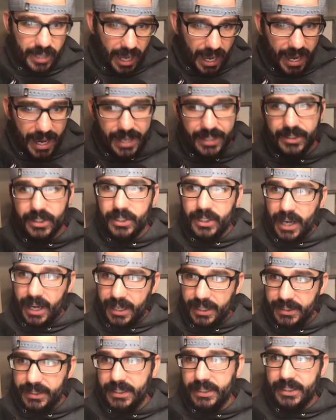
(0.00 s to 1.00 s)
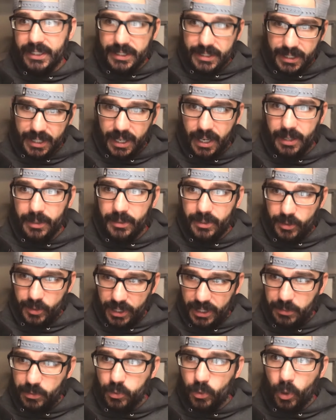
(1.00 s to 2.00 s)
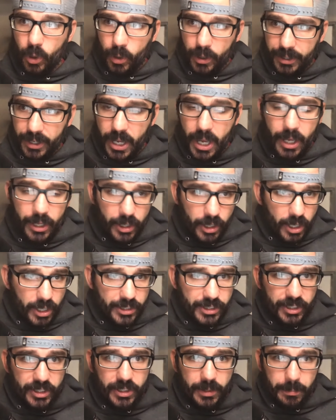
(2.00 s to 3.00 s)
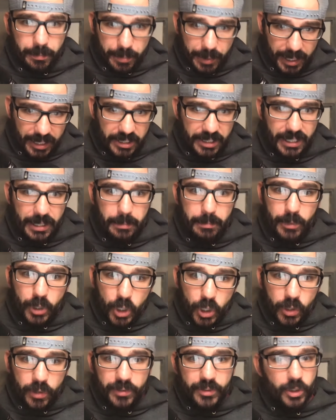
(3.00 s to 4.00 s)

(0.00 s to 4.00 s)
As the dynasty season kind of keeps rolling, you're going to see some picks get moved.